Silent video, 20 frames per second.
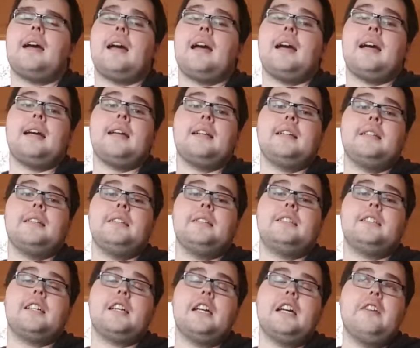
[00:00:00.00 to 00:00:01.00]

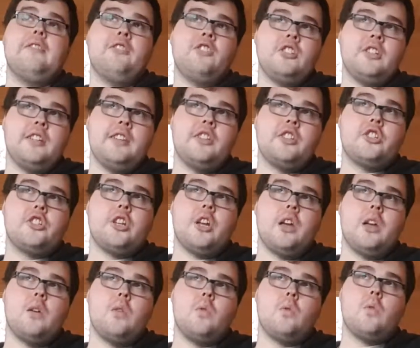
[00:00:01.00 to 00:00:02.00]
And originally the
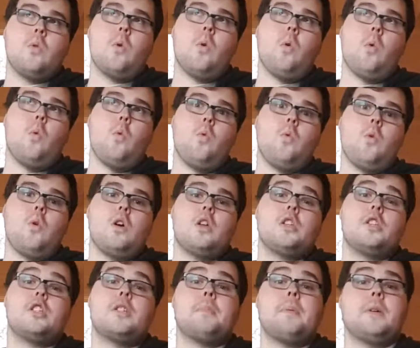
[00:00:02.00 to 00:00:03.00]
show
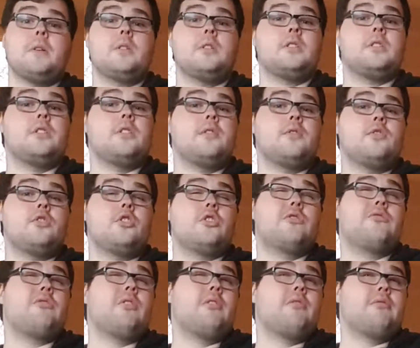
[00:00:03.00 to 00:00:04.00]
was supposed to have
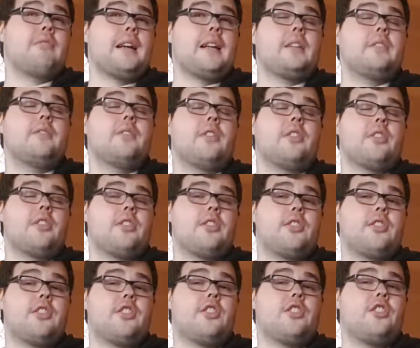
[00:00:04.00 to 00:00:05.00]
just ran for
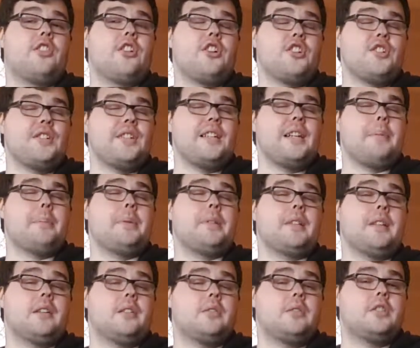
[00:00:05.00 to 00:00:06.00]
13
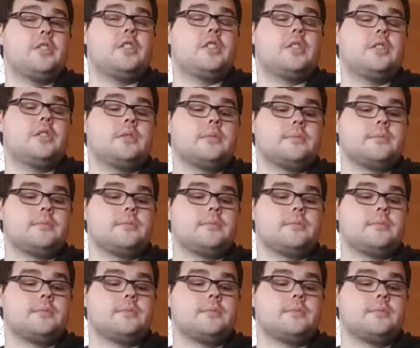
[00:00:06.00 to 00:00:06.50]
episodes,